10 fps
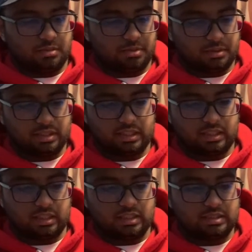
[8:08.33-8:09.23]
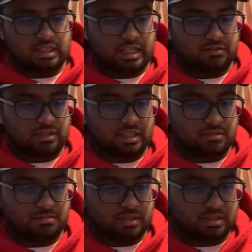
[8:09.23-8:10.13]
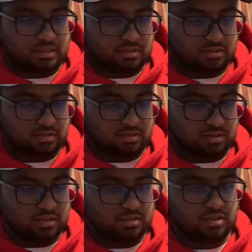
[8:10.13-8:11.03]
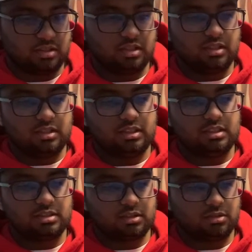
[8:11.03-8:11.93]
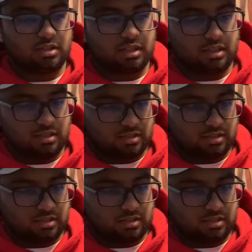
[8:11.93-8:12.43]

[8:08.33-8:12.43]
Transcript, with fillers: probably gonna get a lot of slack for that, but it's, it's okay.